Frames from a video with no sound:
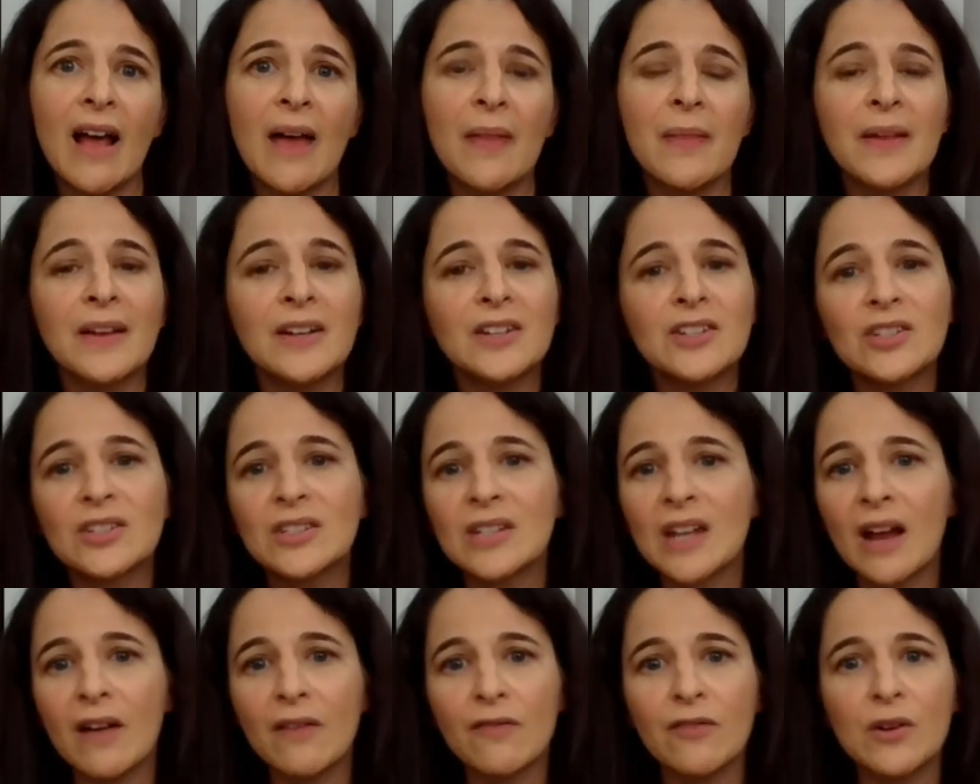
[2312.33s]
And they
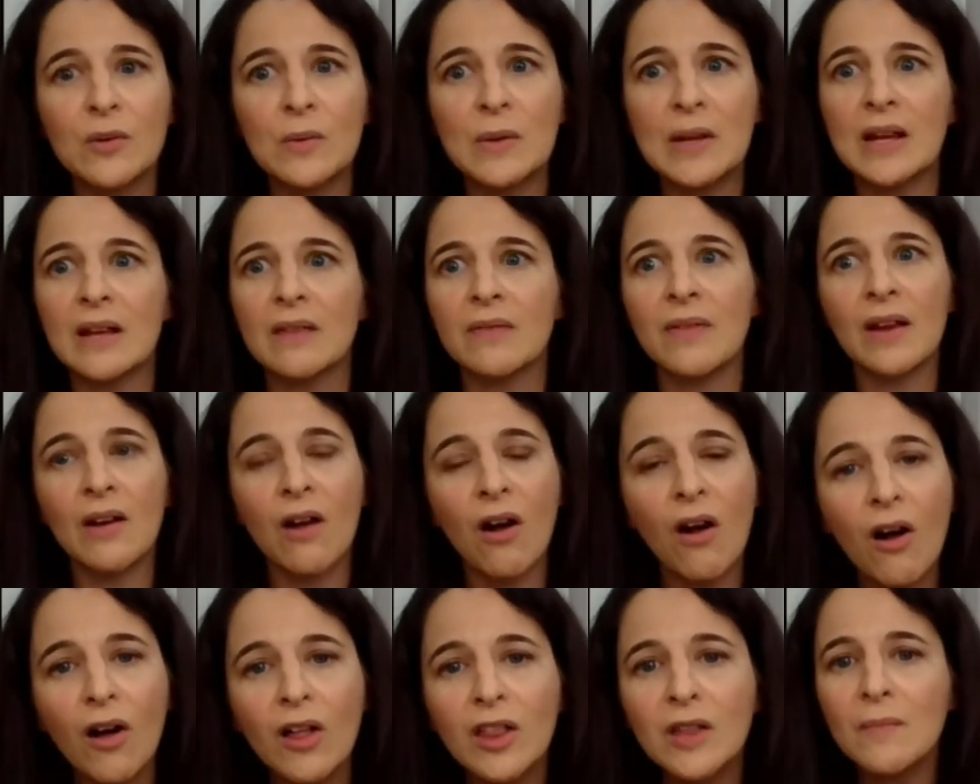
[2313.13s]
just every week they
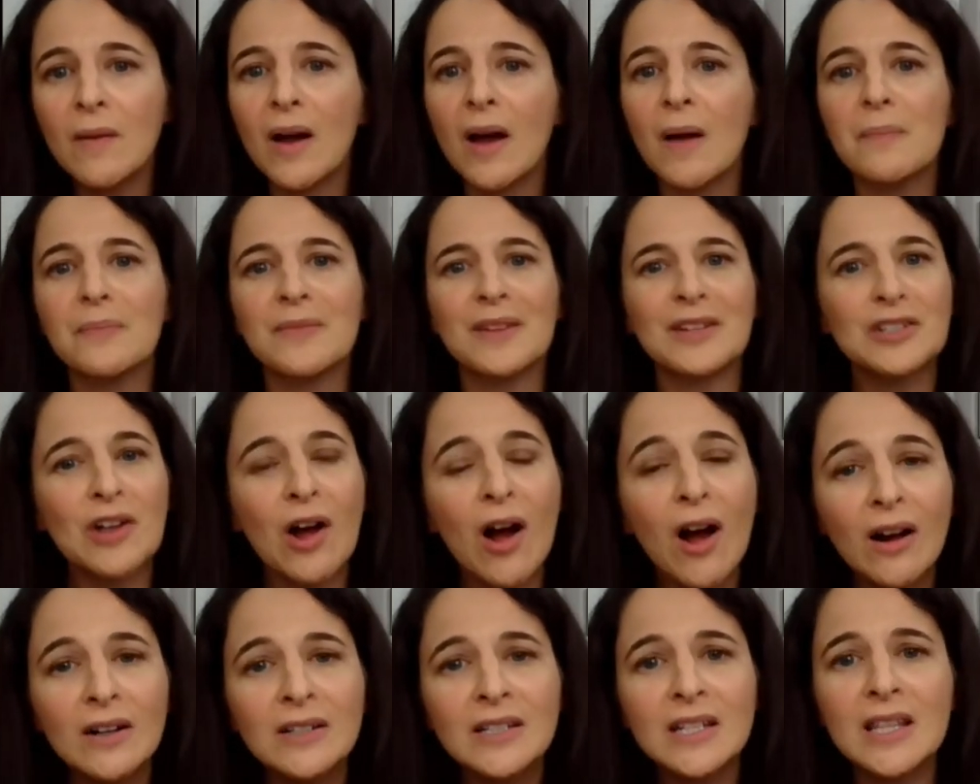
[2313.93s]
call them up, they
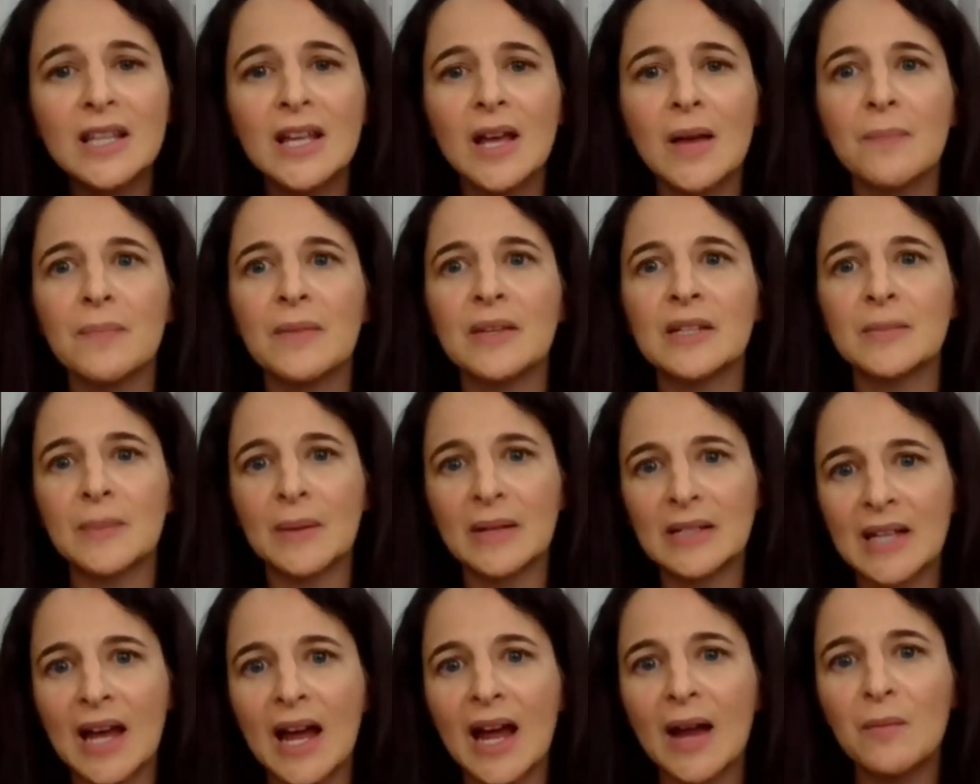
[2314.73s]
talk to them, they
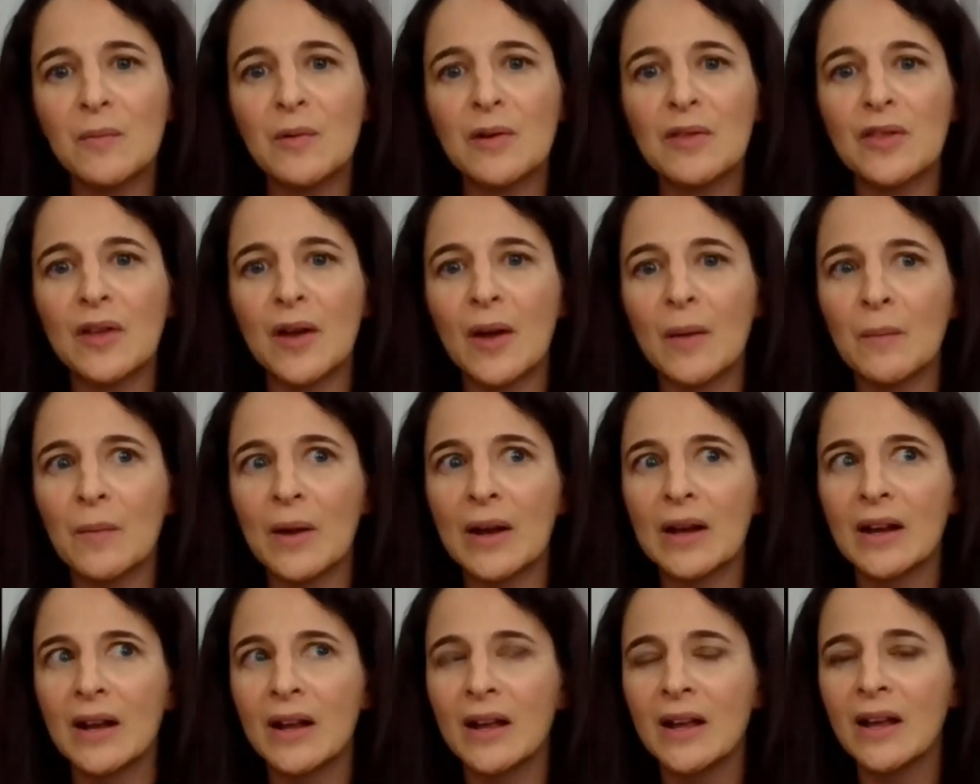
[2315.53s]
spend time with
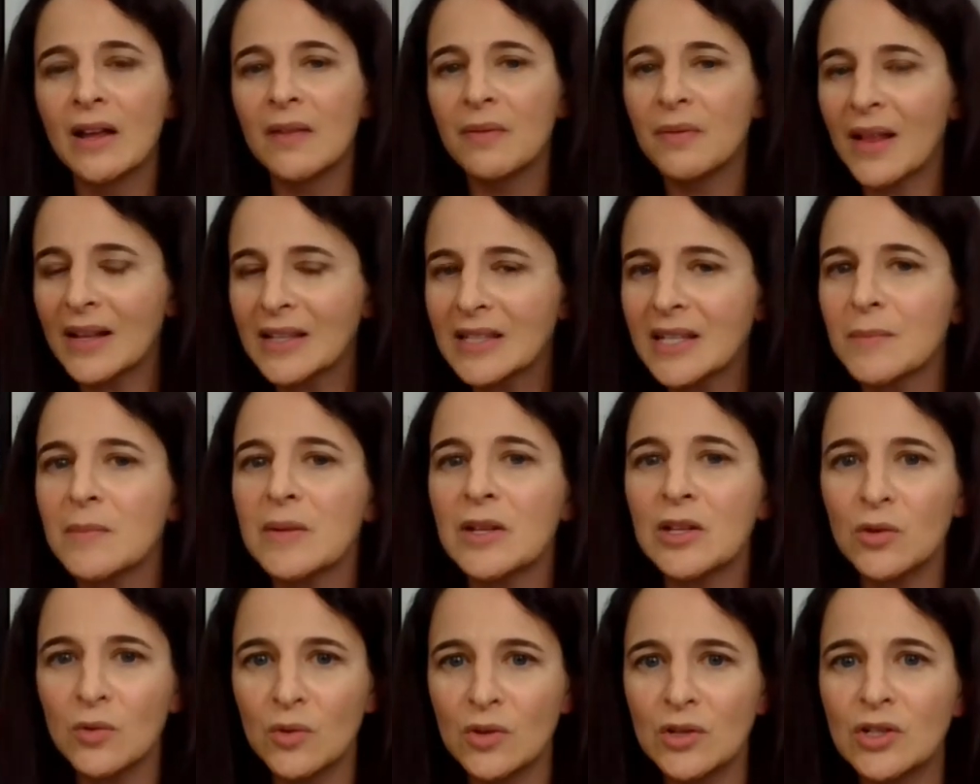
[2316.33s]
them, right? That's
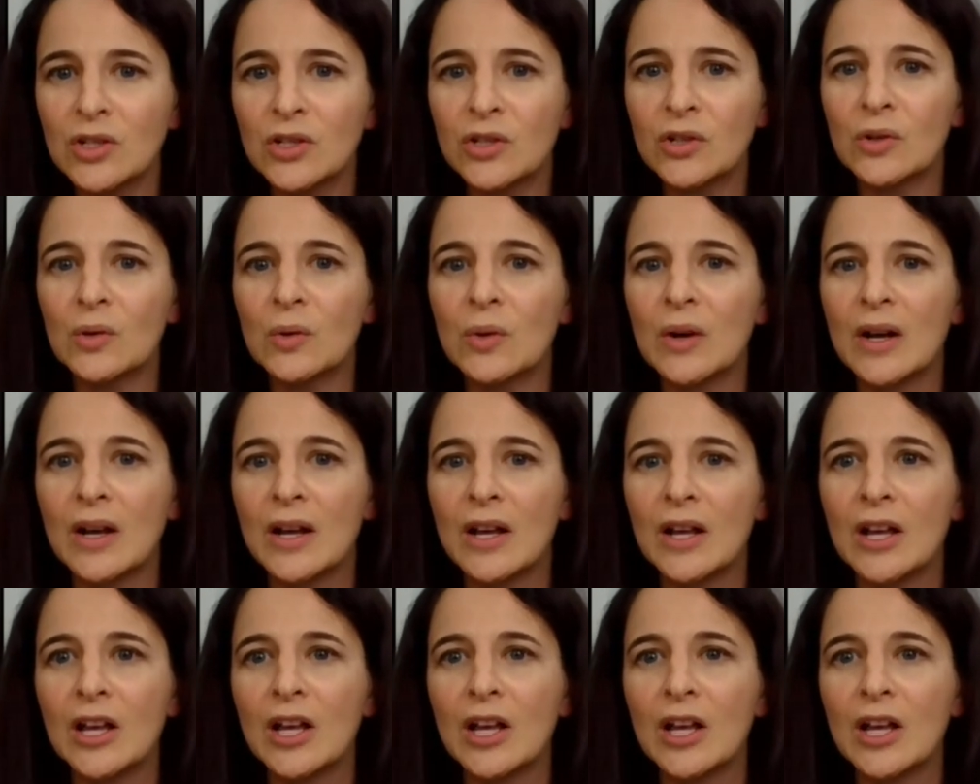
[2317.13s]
something you can do.